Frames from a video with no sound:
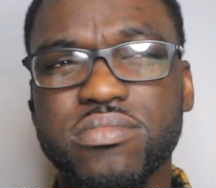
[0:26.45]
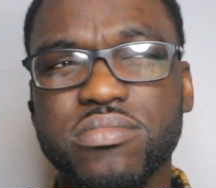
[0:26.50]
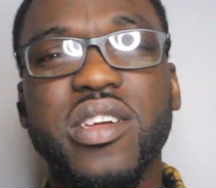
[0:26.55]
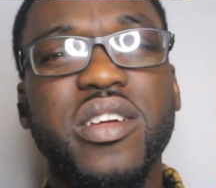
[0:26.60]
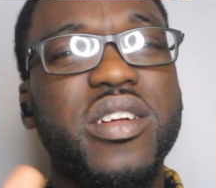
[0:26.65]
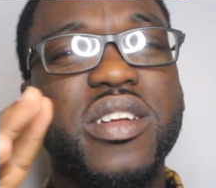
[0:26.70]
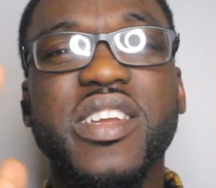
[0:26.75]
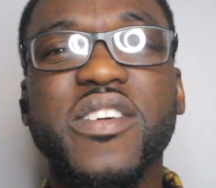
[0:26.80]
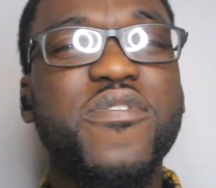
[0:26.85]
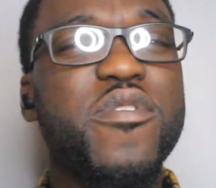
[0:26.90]

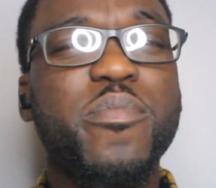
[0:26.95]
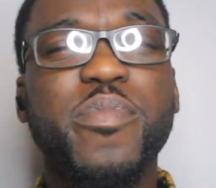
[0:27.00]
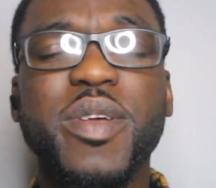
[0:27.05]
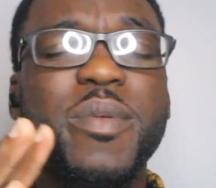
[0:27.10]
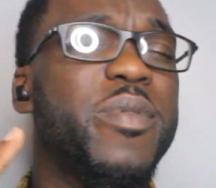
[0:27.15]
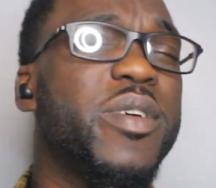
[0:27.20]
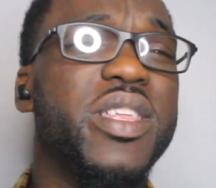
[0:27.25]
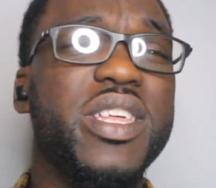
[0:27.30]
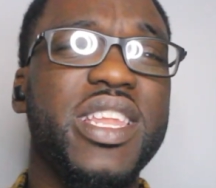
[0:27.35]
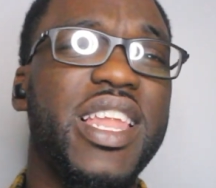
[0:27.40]
There are different
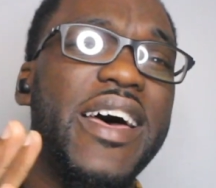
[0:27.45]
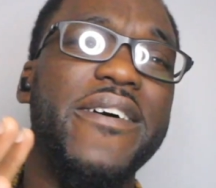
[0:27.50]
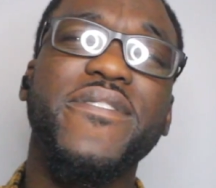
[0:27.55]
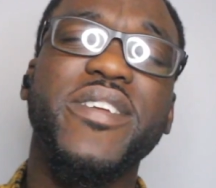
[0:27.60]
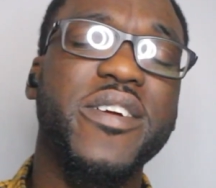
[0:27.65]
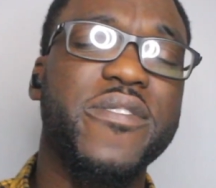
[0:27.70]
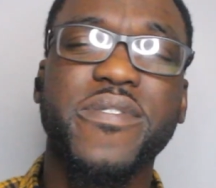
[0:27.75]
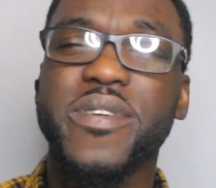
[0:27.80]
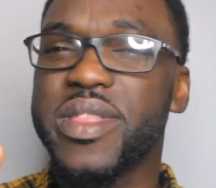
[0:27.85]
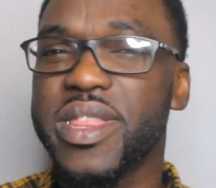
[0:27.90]
people that
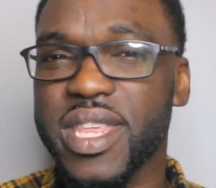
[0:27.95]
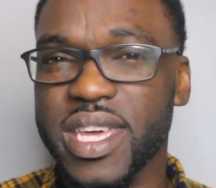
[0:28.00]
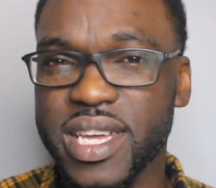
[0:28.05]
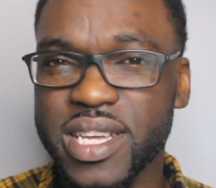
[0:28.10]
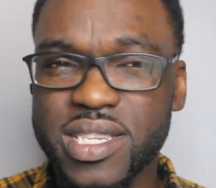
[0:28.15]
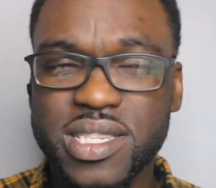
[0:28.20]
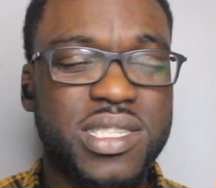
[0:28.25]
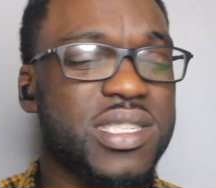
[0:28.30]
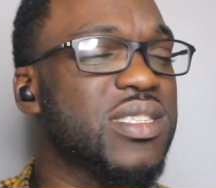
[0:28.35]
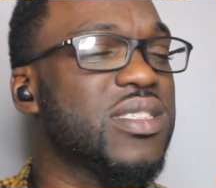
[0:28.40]
left different
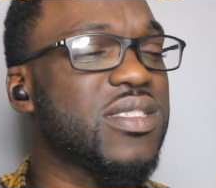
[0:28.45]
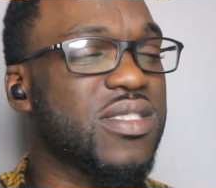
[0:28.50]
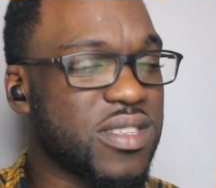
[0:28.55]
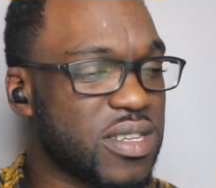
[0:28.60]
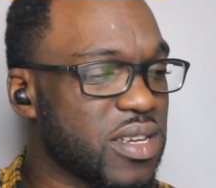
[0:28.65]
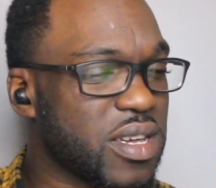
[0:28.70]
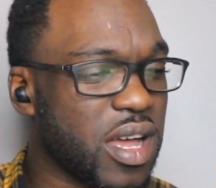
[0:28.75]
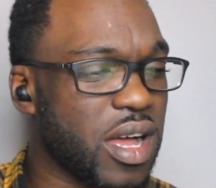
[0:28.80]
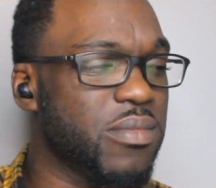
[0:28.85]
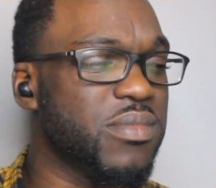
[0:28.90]
things
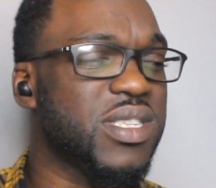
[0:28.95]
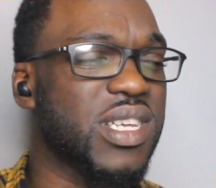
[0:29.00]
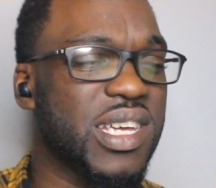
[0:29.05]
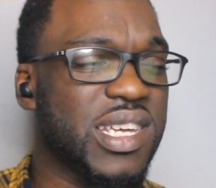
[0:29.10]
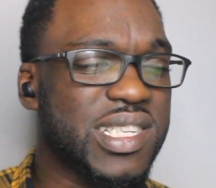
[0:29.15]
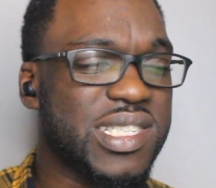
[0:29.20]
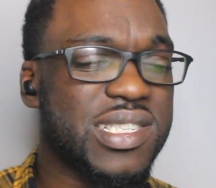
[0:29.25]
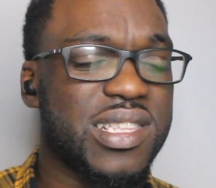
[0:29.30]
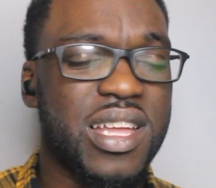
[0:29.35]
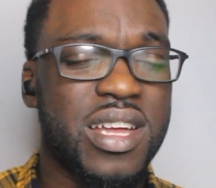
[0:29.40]
to come
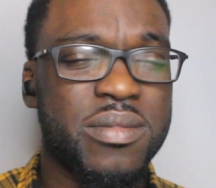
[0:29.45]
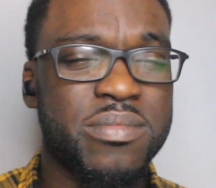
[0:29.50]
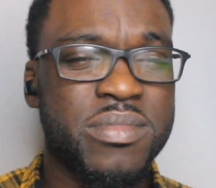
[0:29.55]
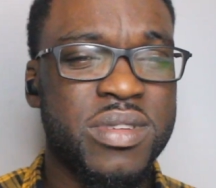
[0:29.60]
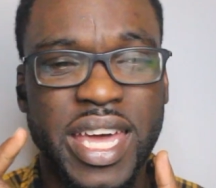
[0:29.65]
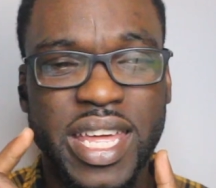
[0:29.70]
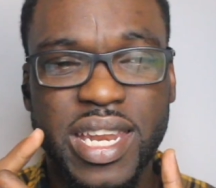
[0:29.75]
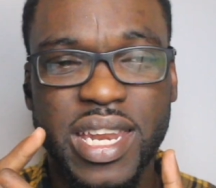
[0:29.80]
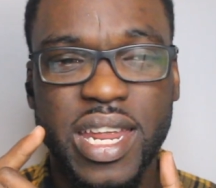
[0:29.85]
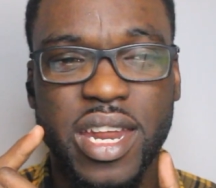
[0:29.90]
to
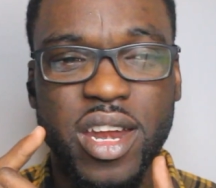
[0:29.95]
Islam, and